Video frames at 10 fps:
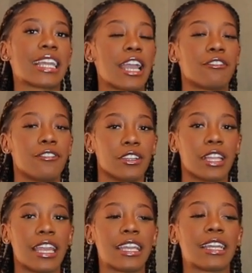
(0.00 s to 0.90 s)
Like I feel
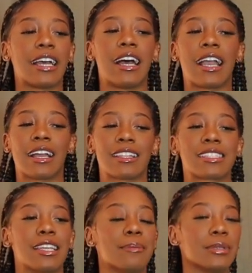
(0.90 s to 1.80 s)
like I got
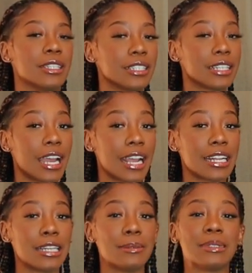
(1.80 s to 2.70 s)
some good
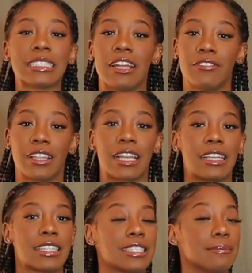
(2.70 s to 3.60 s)
items and I feel like I
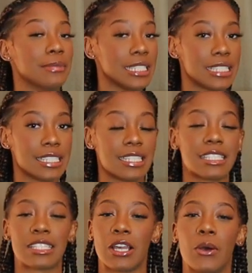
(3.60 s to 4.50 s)
got some
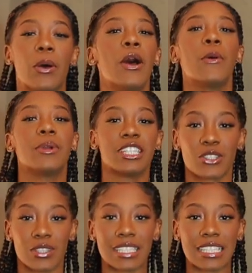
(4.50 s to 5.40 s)
misses so we just
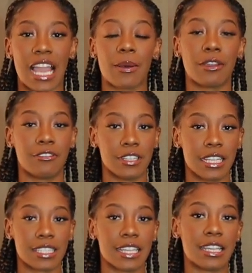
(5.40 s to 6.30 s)
want to see how I
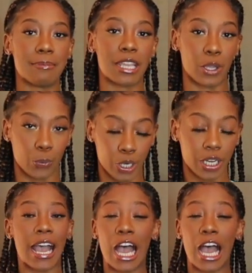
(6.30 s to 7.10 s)
finesse it and make it work.